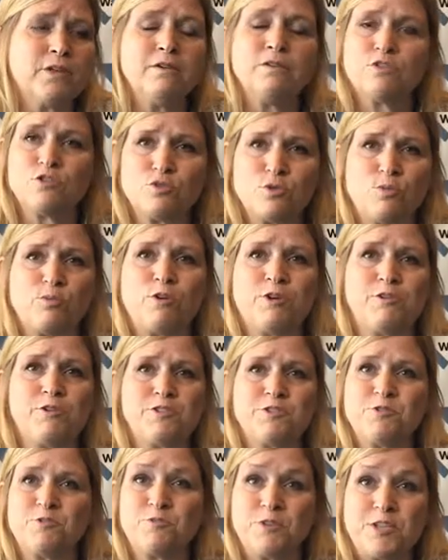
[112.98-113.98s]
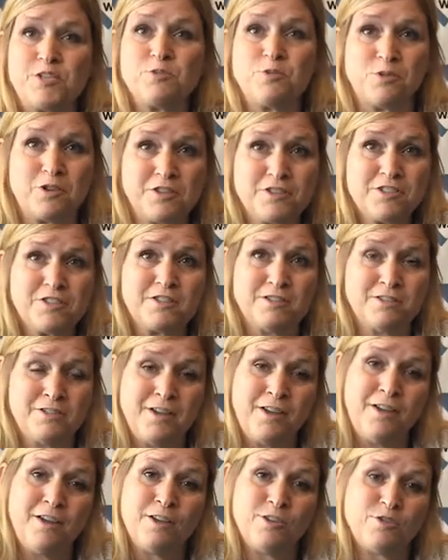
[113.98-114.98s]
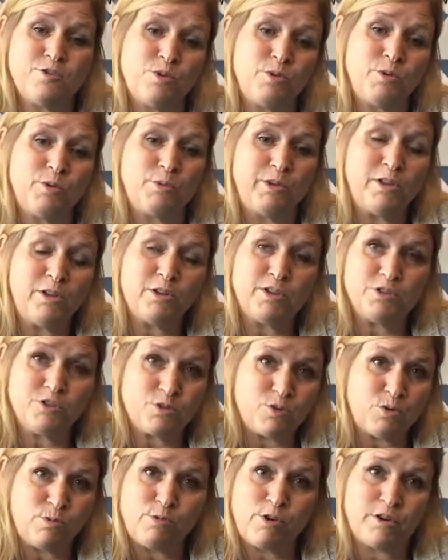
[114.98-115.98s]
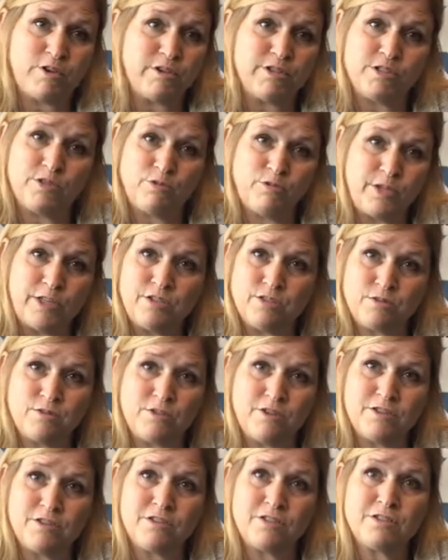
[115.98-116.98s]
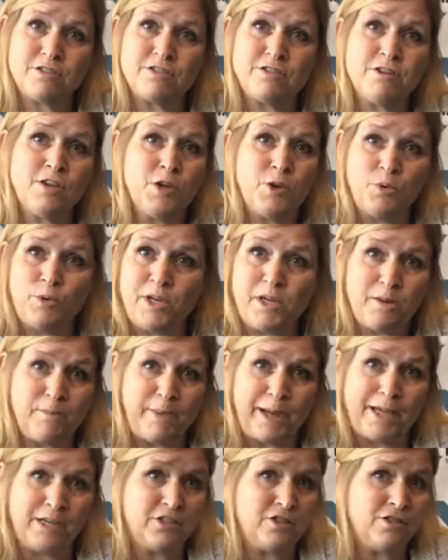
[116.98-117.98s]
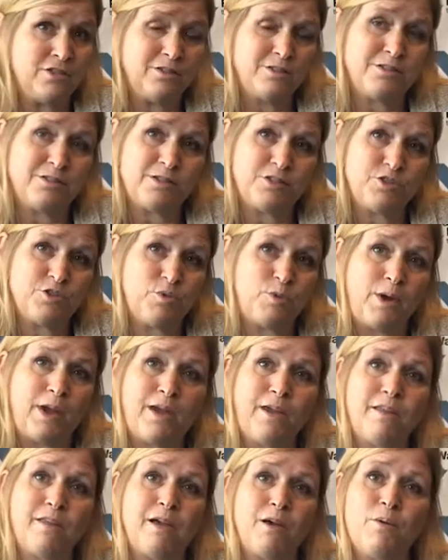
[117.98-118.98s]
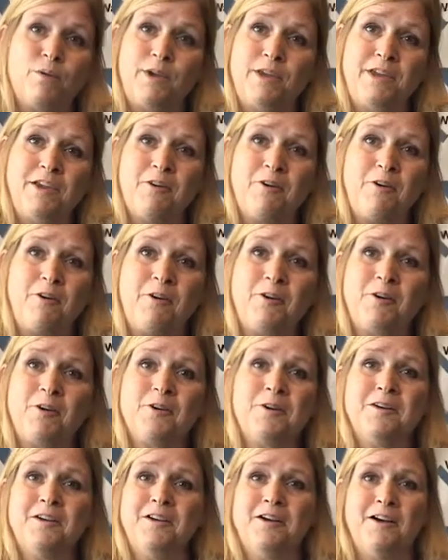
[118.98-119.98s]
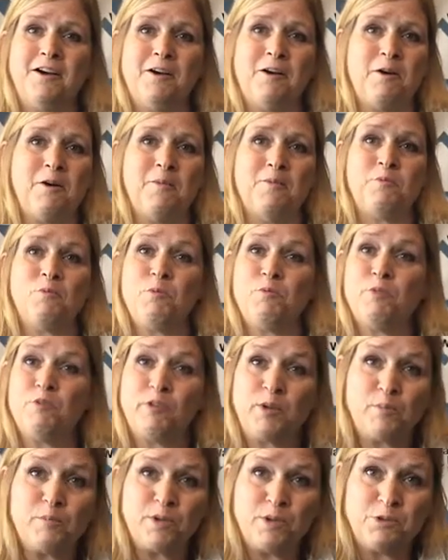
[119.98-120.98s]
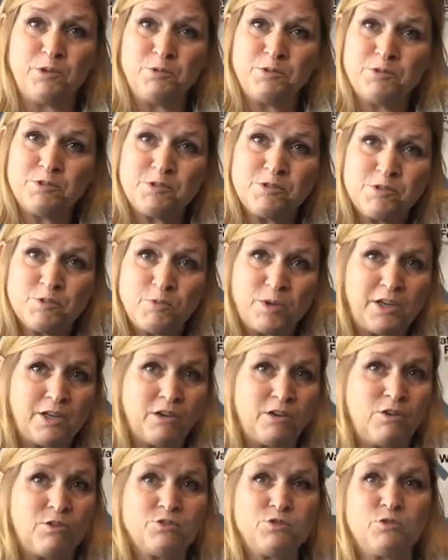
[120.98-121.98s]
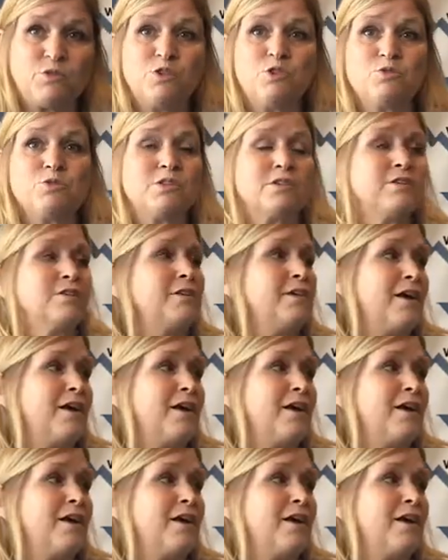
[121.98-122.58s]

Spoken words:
stormwater as a resource. So when we look at stormwater as a resource, we can manage it in such a way that we are removing pollutants. We can also use it